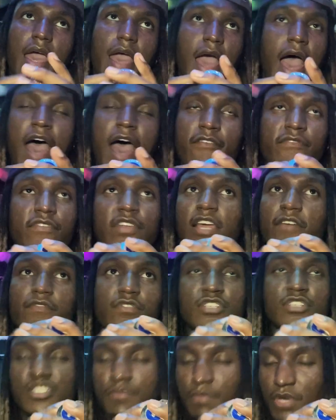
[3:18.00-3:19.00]
I've never
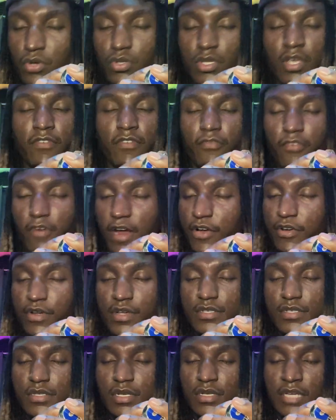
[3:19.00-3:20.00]
smelled a
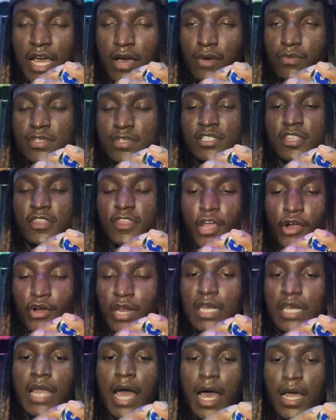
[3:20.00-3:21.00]
fragrance that was
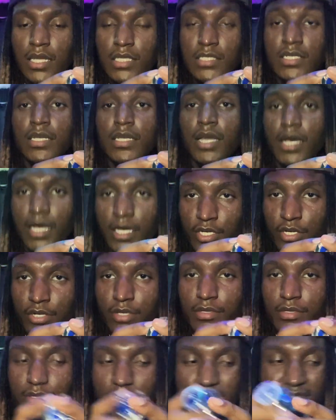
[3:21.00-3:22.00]
$30 and under
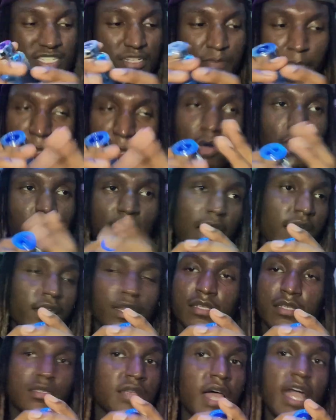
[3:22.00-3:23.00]
smell like a
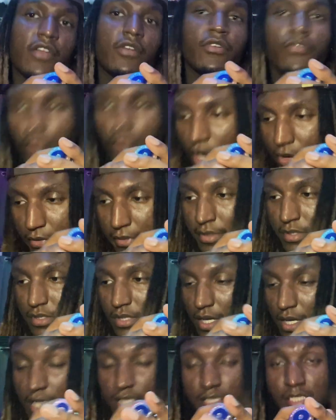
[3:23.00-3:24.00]
designer fragrance.
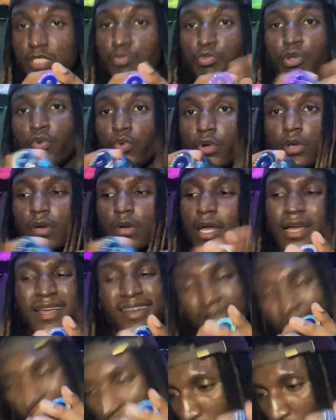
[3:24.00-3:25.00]
Let's just be real. Like,
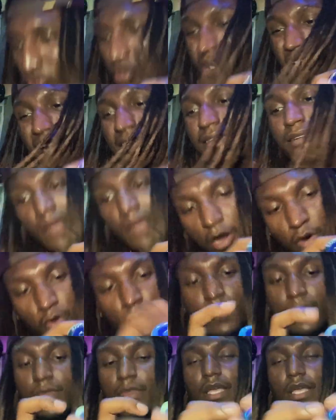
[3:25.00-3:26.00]
no, they don't.
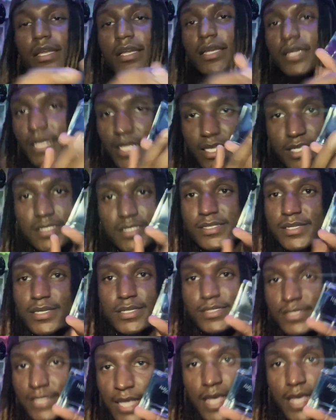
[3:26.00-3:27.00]
This
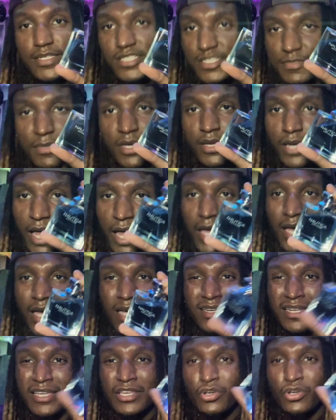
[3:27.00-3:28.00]
does not smell like a
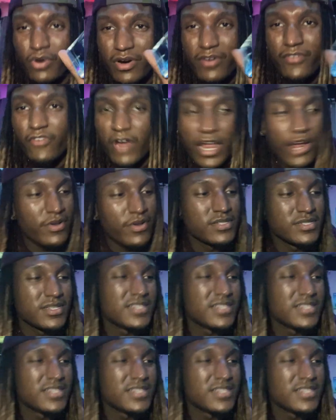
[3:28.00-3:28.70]
Dior fragrance.